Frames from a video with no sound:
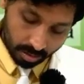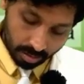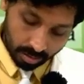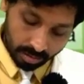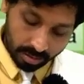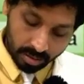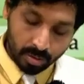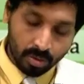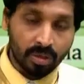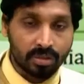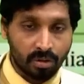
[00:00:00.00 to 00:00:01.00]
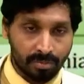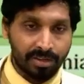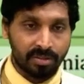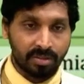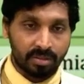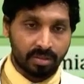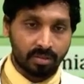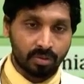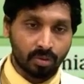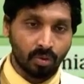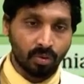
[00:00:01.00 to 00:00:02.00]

in the cholesterol biosynthesis. So,